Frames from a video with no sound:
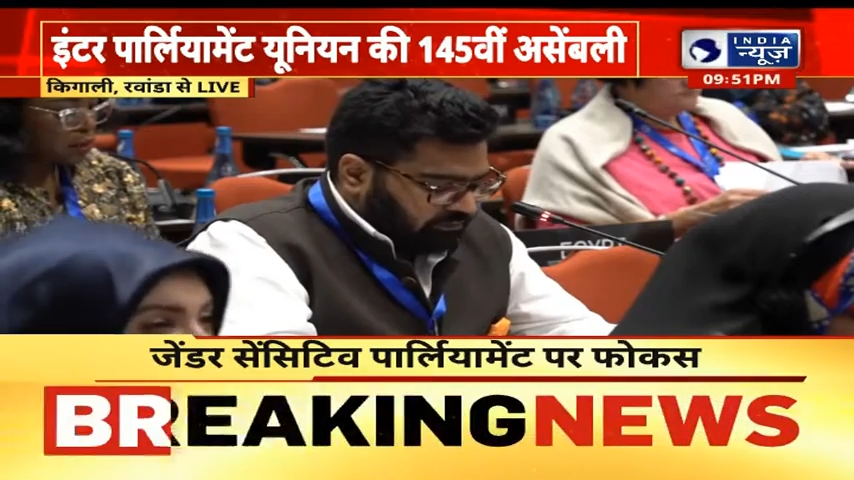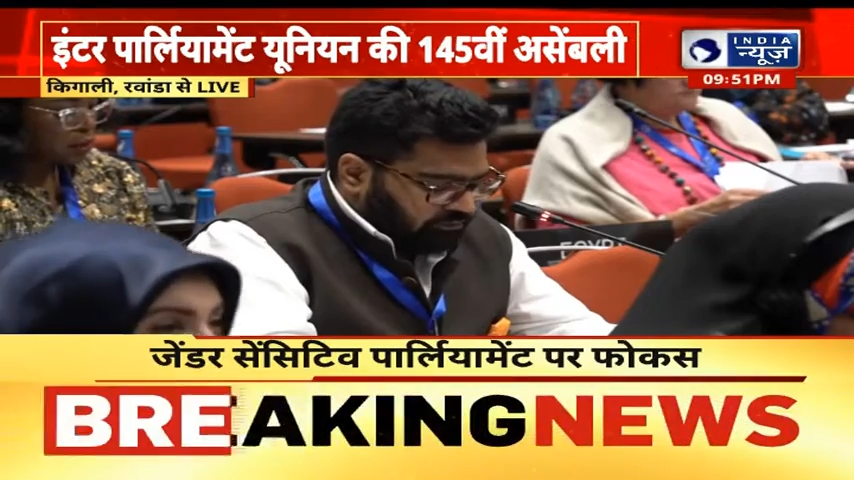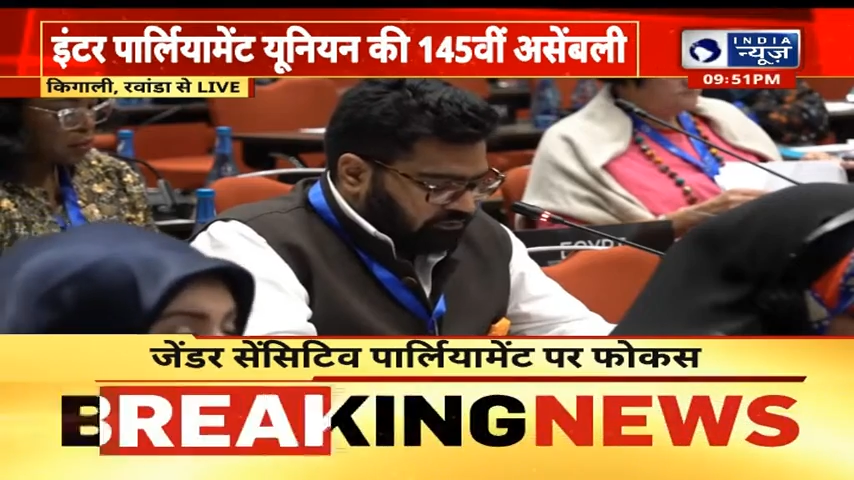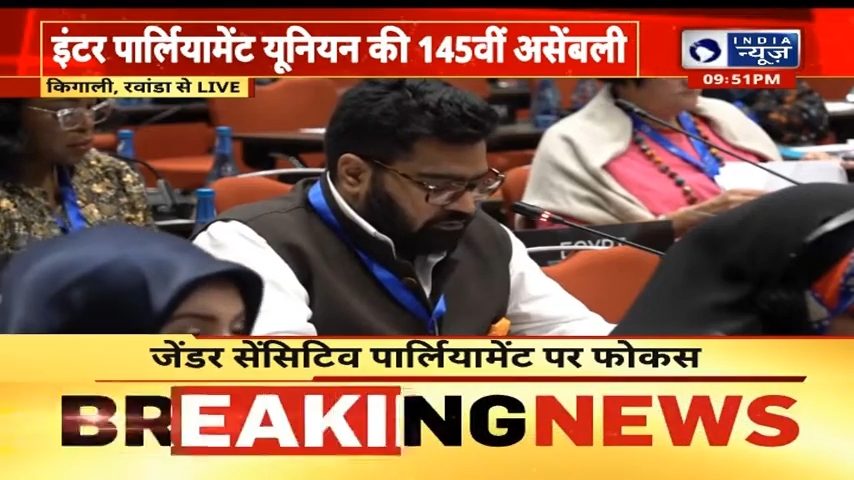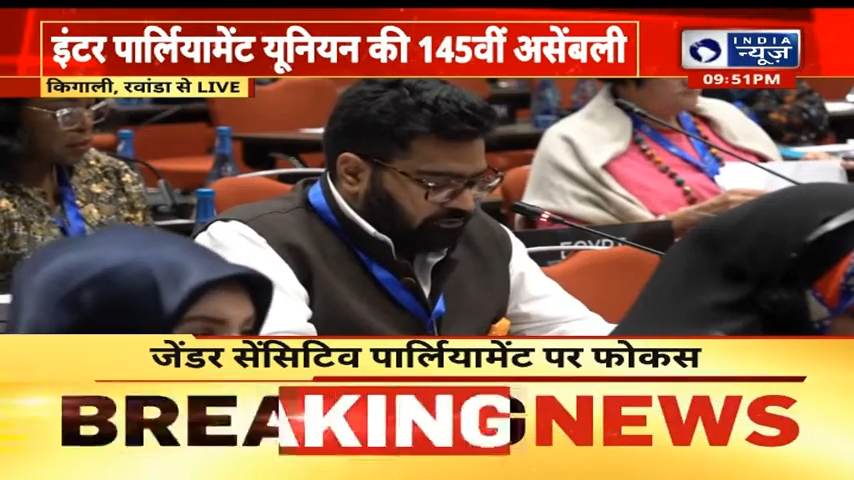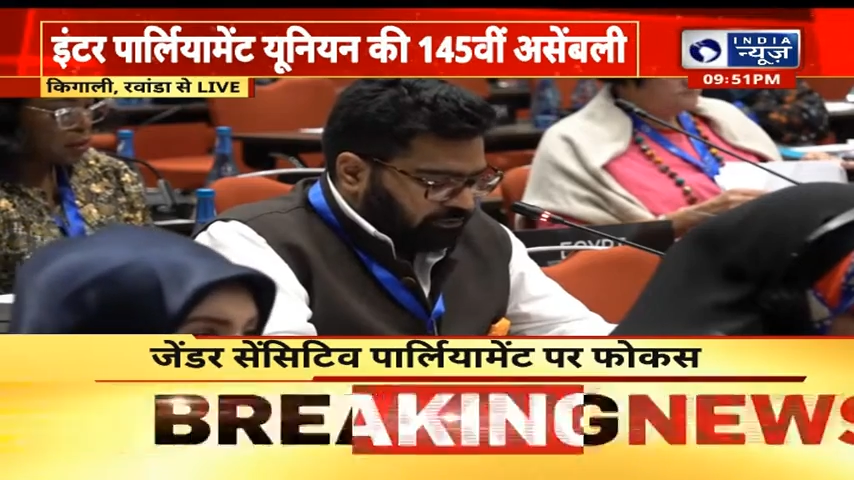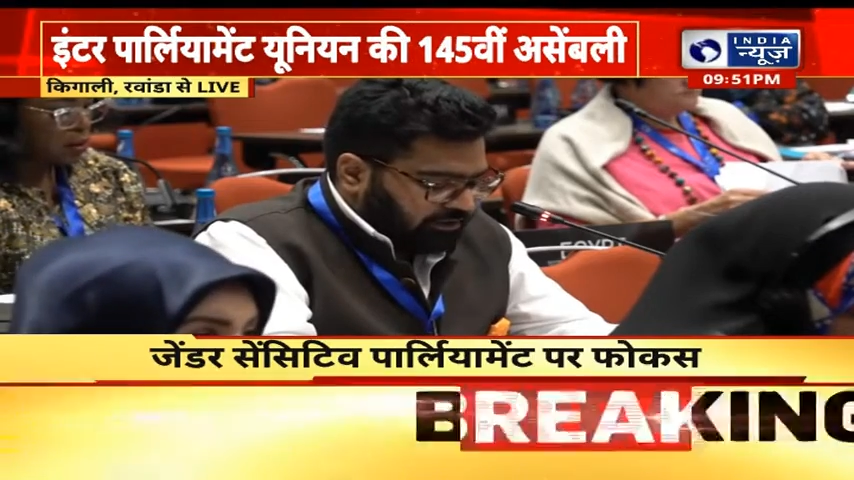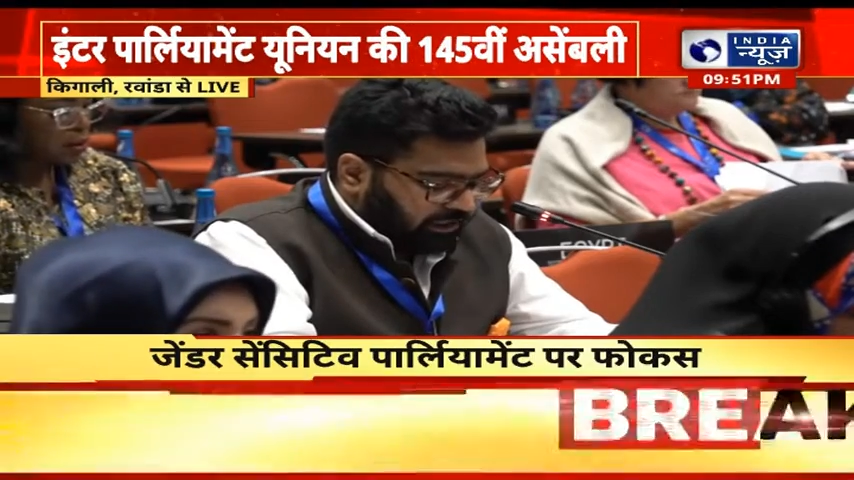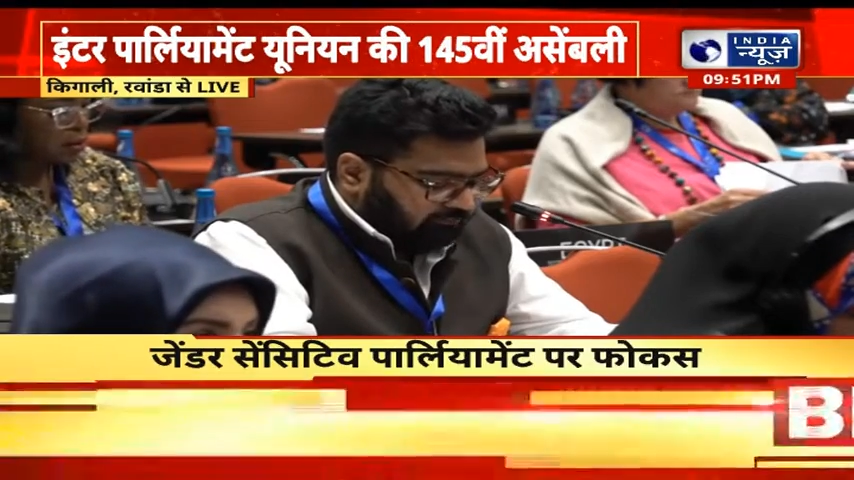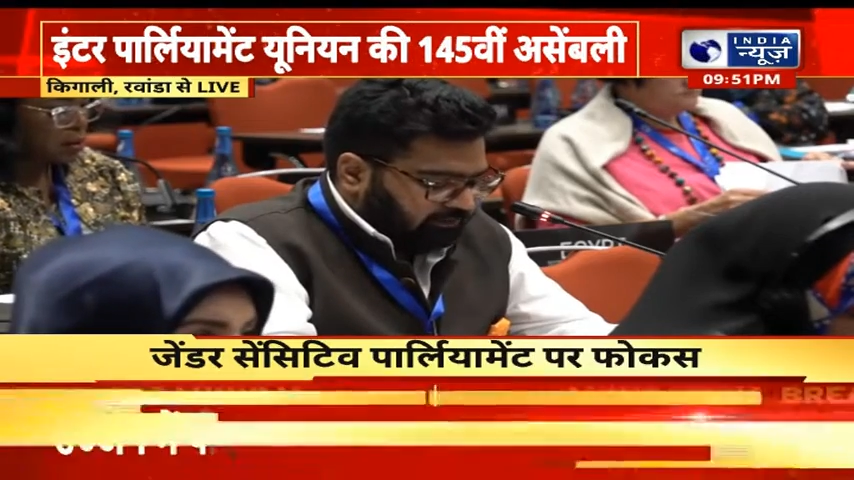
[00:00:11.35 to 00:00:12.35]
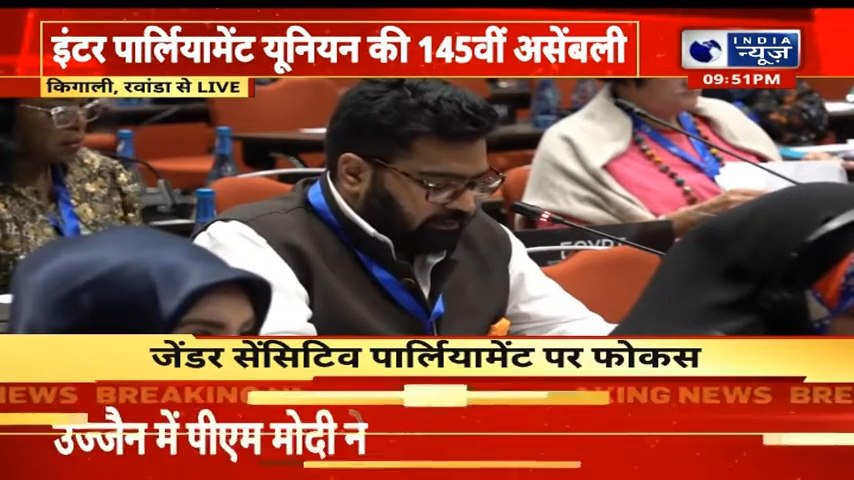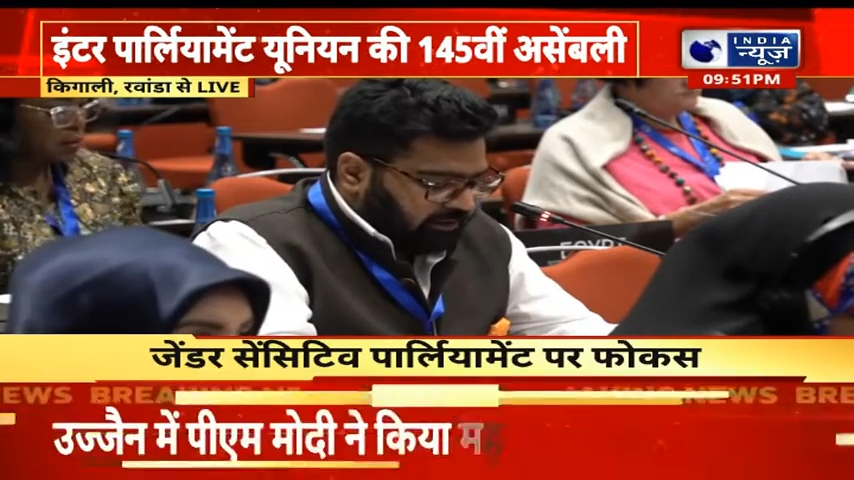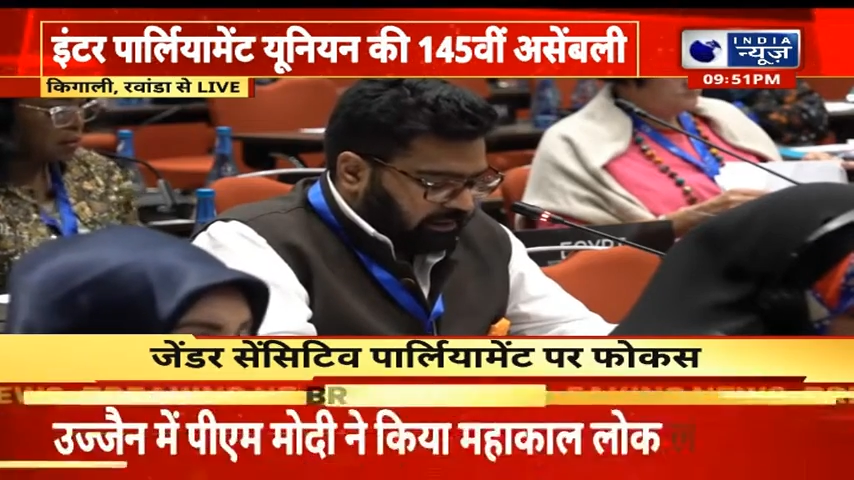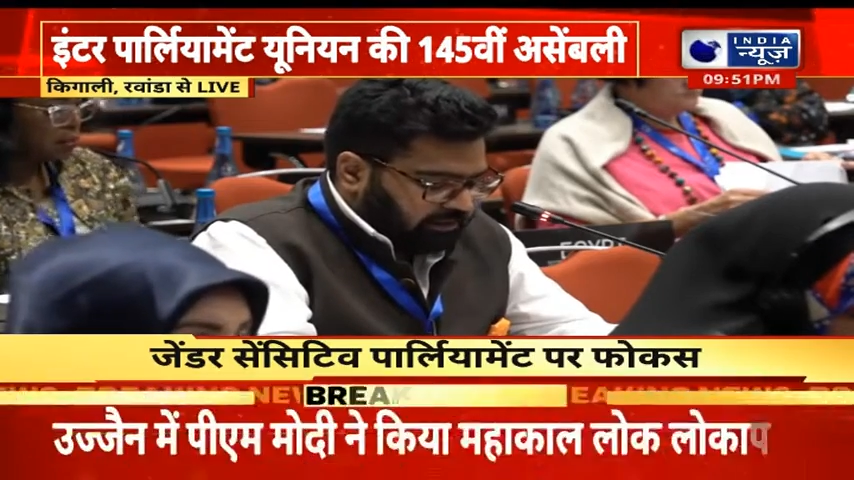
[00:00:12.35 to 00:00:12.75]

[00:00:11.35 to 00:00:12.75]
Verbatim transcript: progressive laws to